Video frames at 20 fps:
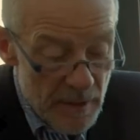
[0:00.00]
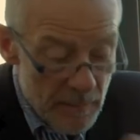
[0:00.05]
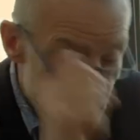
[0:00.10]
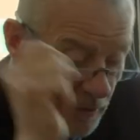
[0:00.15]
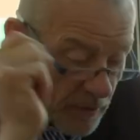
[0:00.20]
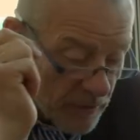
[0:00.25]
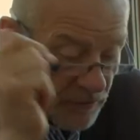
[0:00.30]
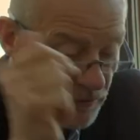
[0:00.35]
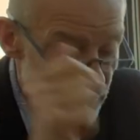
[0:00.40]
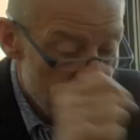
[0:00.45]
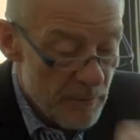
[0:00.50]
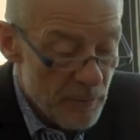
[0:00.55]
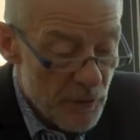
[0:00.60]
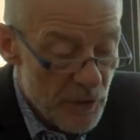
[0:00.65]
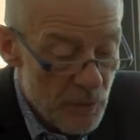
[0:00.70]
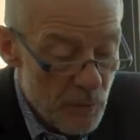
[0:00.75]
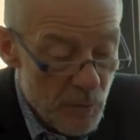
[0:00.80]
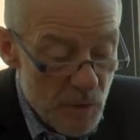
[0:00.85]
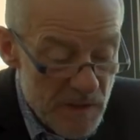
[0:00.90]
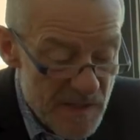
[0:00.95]
because
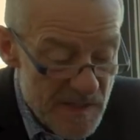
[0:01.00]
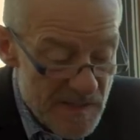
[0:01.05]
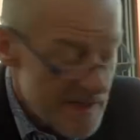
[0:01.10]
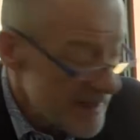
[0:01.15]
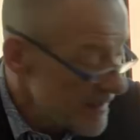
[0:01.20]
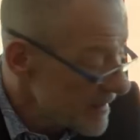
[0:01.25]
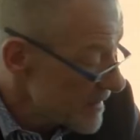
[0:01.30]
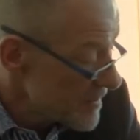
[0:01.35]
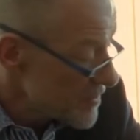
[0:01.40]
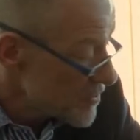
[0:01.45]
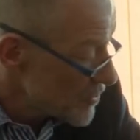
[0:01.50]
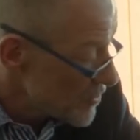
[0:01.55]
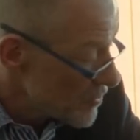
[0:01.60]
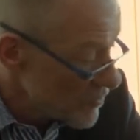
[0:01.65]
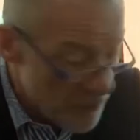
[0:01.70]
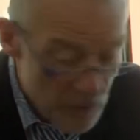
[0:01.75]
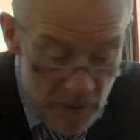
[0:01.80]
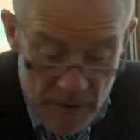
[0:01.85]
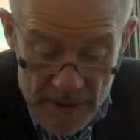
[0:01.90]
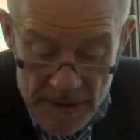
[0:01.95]
someone will tell it to
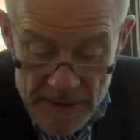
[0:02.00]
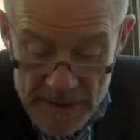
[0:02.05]
you